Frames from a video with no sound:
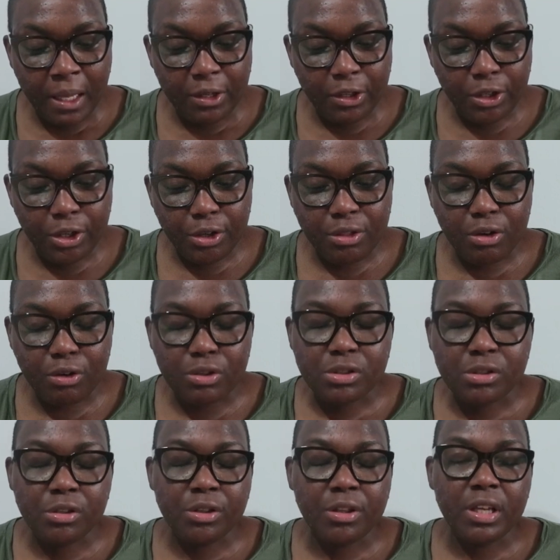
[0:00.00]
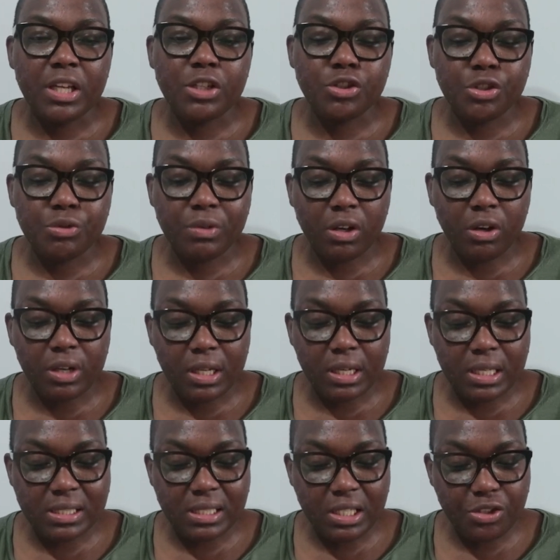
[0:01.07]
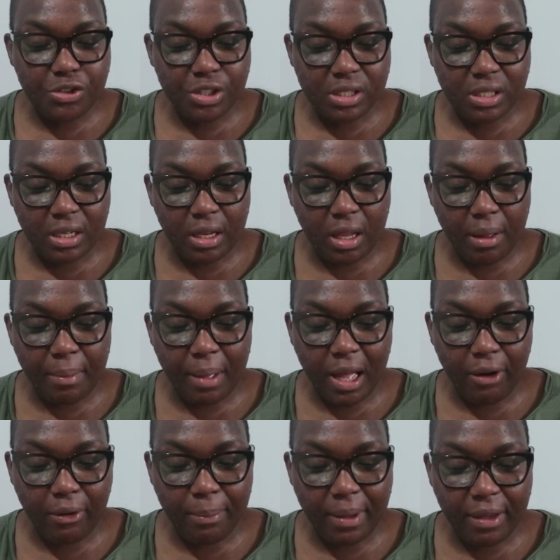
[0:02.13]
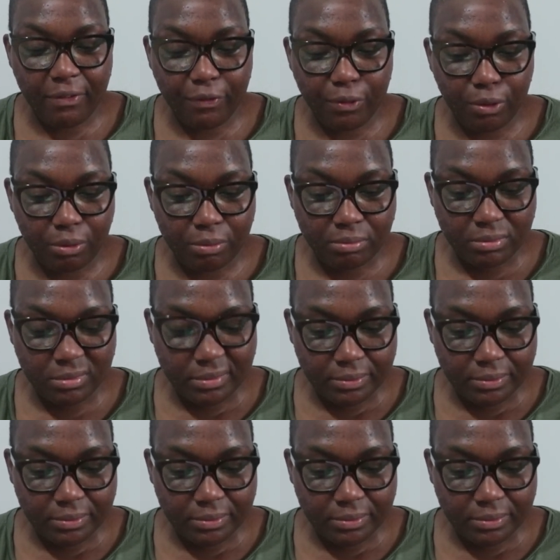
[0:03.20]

You know, there are also the issues regarding the seizures and how I may fall.